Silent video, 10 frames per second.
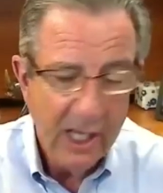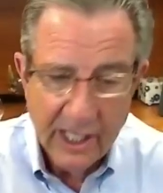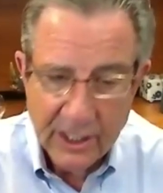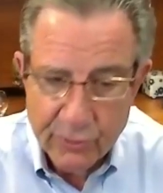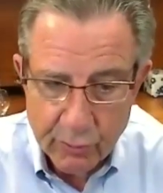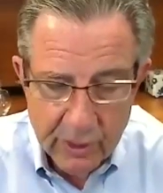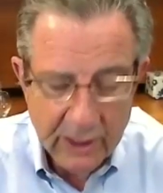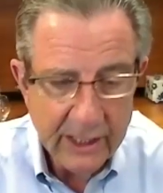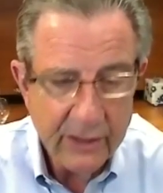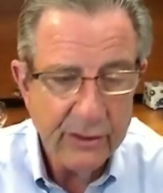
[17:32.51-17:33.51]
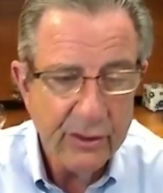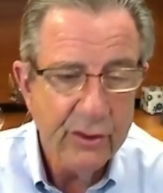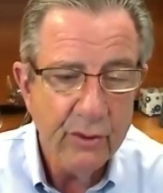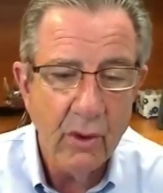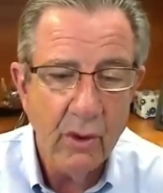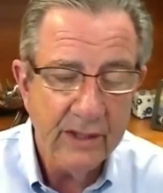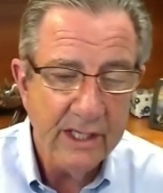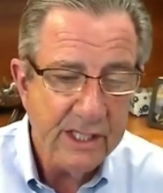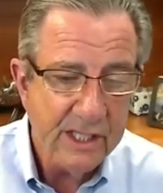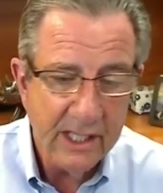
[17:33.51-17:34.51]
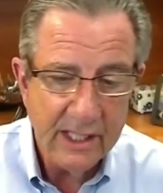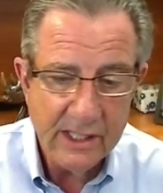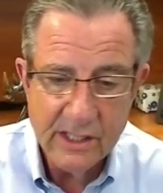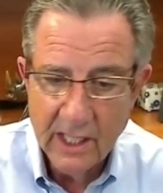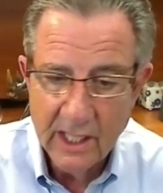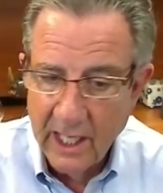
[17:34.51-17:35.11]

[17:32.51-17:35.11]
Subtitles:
It's really good to do all these things.